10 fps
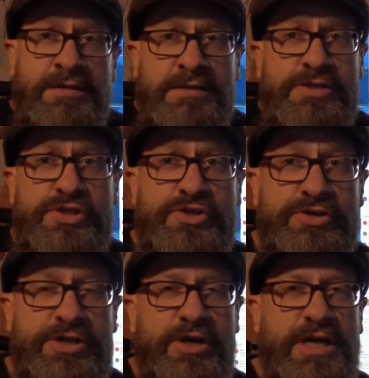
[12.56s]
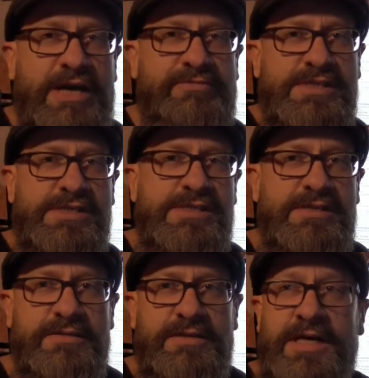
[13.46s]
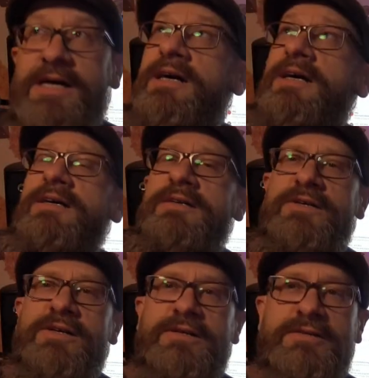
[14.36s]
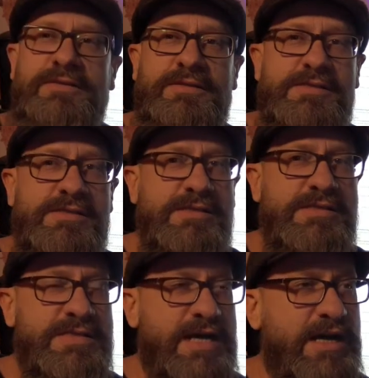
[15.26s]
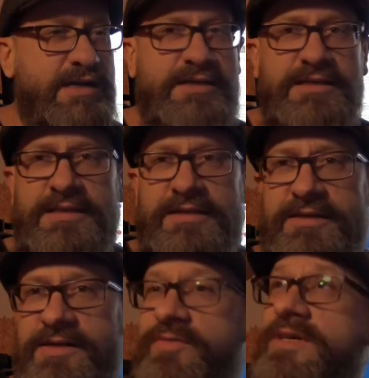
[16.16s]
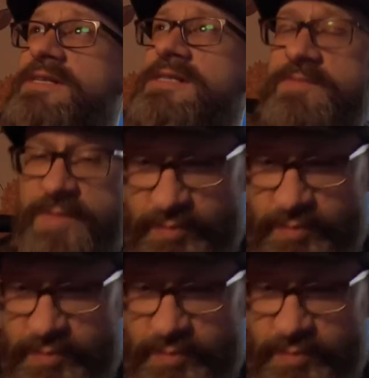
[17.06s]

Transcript: studio lovers, you know, it's dark in here, I don't know if you can see me